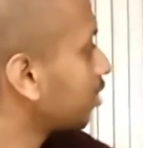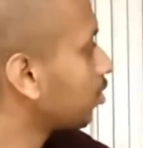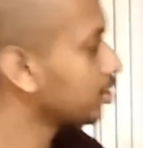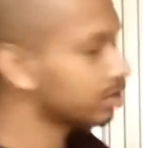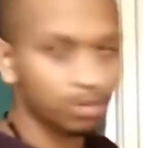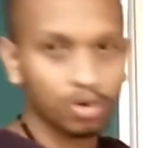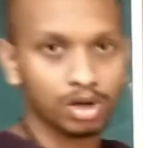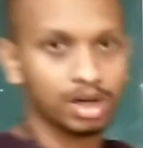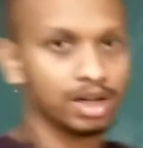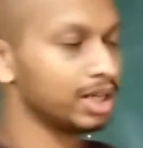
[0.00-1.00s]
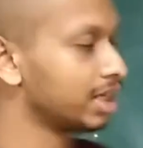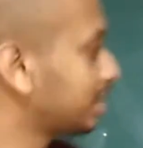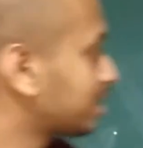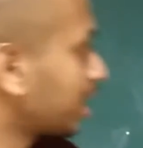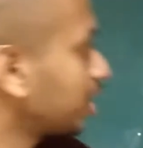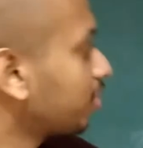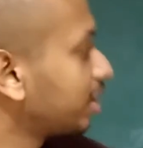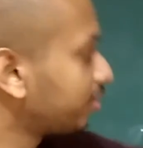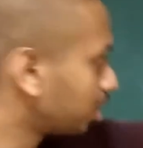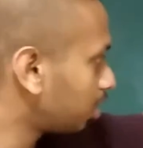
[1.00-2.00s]
inlet valve is small, it's kind
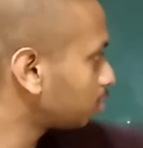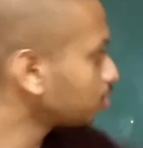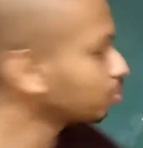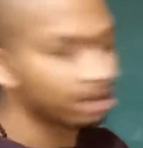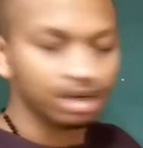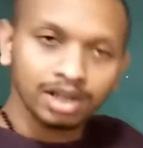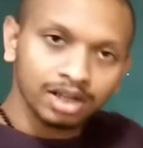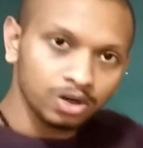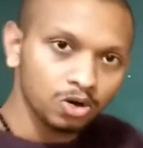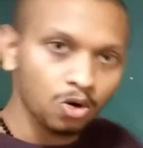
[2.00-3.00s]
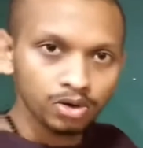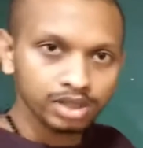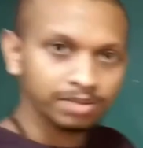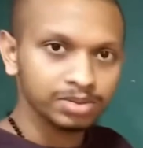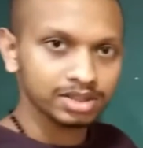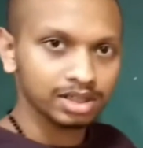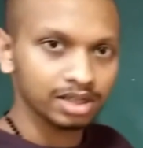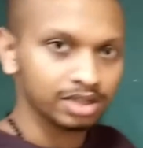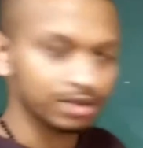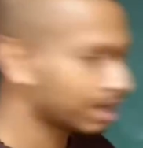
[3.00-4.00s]
of difficult to lower the
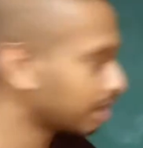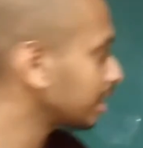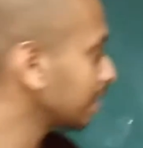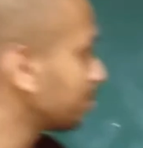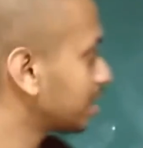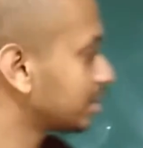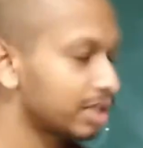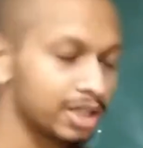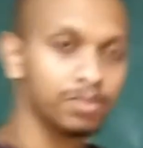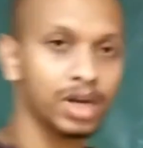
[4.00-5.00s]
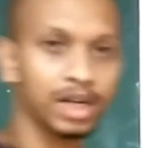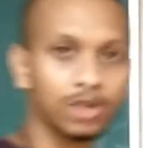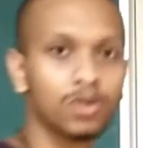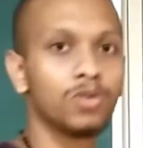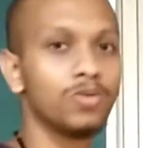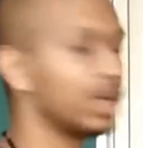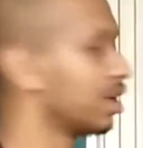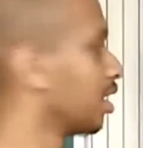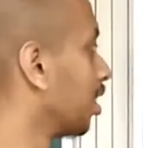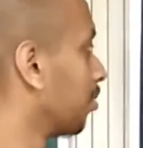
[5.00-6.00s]
piston. You can imagine it by your own
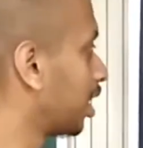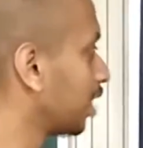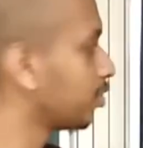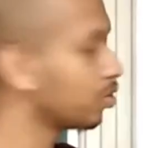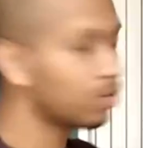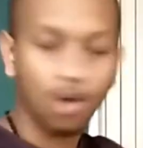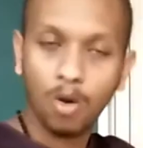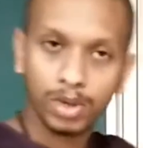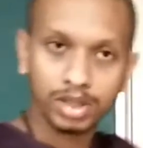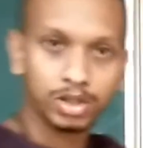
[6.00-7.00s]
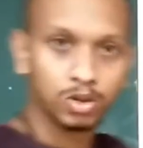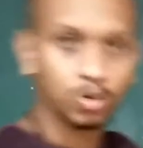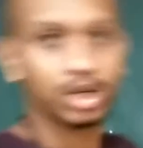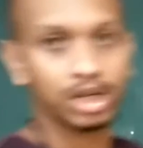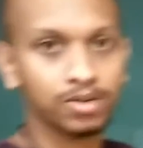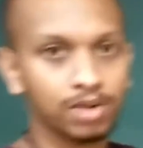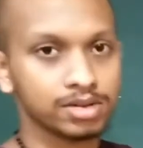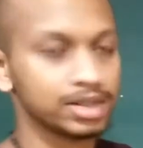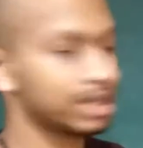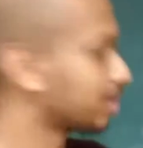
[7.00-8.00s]
way. But if you open the 2 inlet
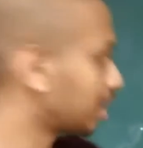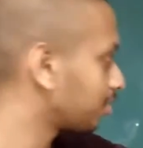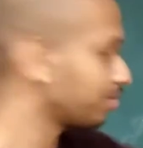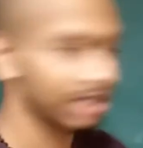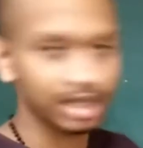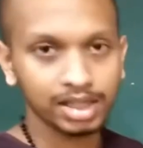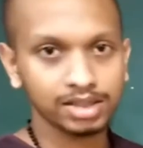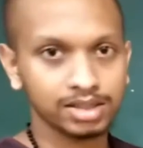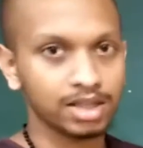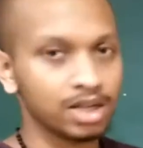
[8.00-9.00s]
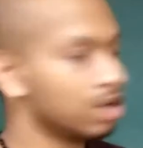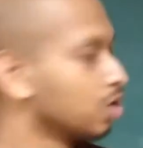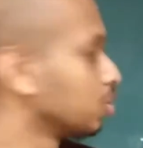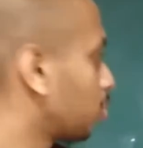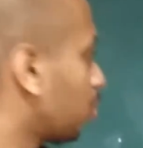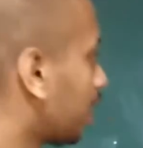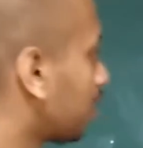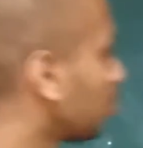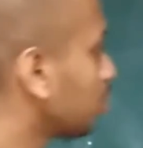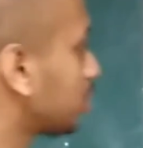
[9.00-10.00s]
valves, it's kind of very easy. So
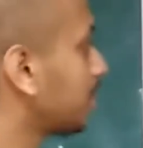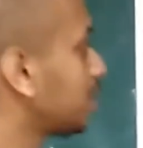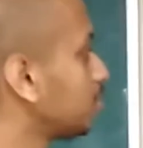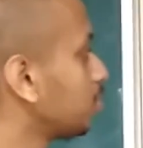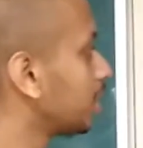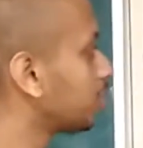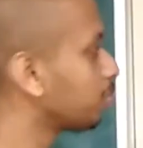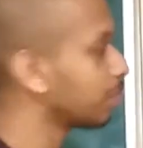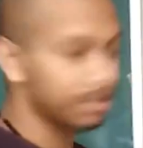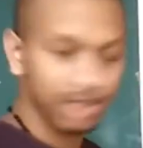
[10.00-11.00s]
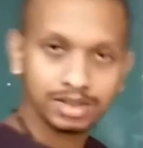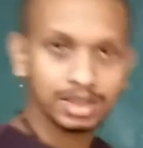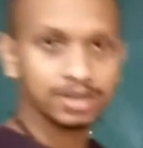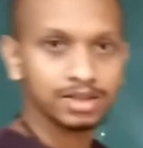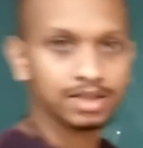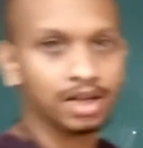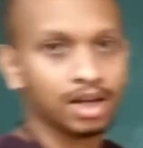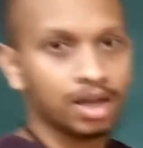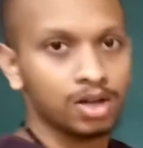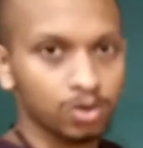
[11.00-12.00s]
at low speeds, you need to minimize these
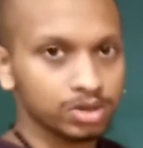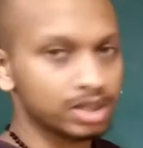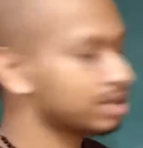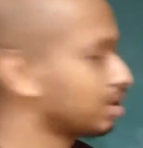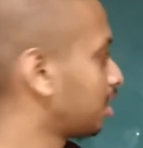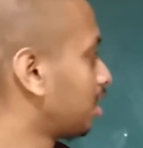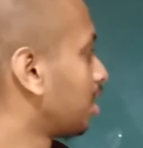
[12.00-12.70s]
losses